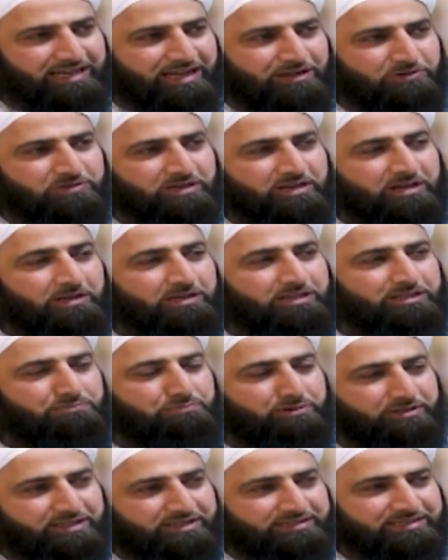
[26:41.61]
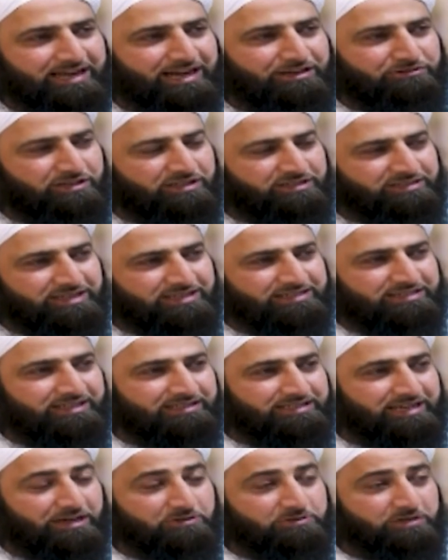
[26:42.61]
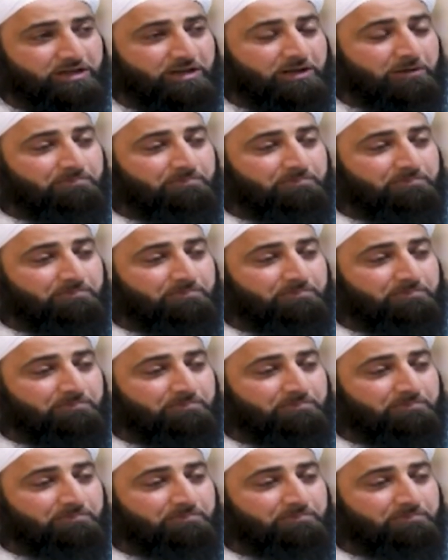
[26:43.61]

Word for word: house, his brother's house, his sister's house.